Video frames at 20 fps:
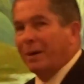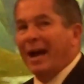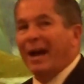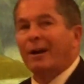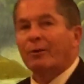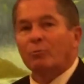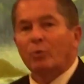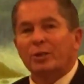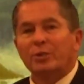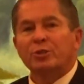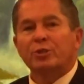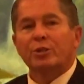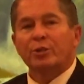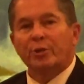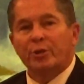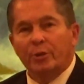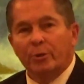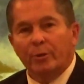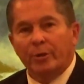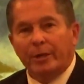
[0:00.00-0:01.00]
about what you're
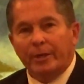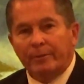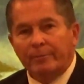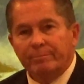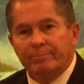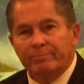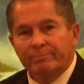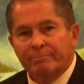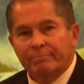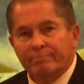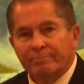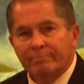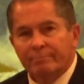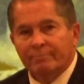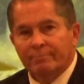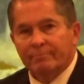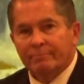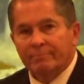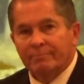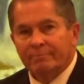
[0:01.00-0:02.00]
doing.
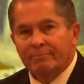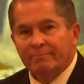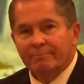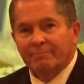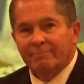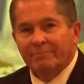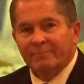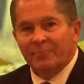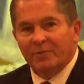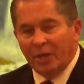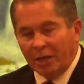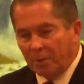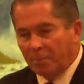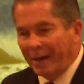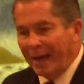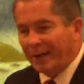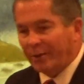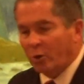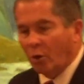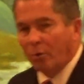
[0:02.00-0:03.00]
Think
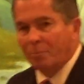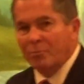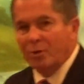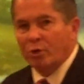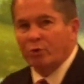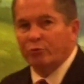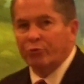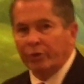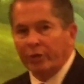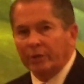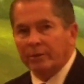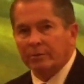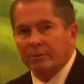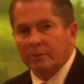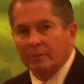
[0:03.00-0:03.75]
about your music.